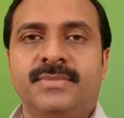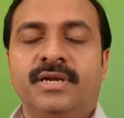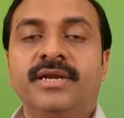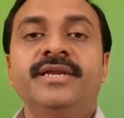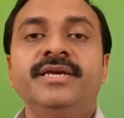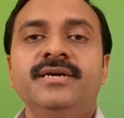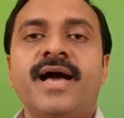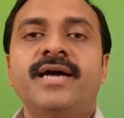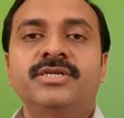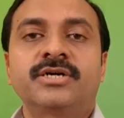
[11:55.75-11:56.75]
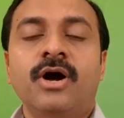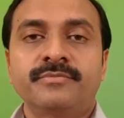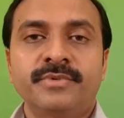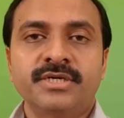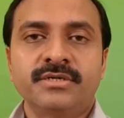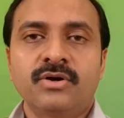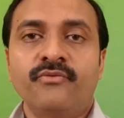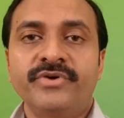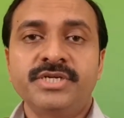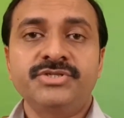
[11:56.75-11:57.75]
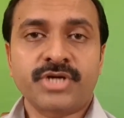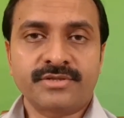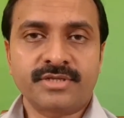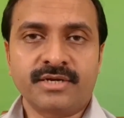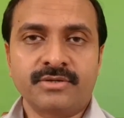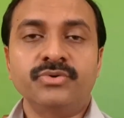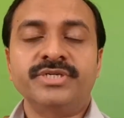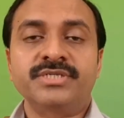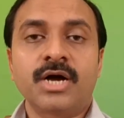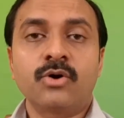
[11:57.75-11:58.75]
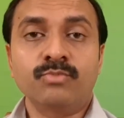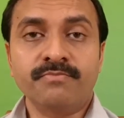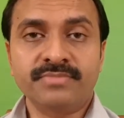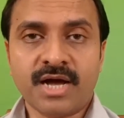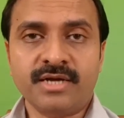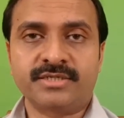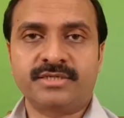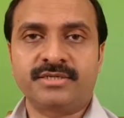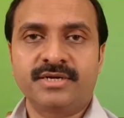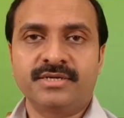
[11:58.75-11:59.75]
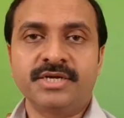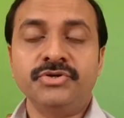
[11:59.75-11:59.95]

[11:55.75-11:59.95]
Lenny and her godmother visit Shanta, who is now Mumtaz, the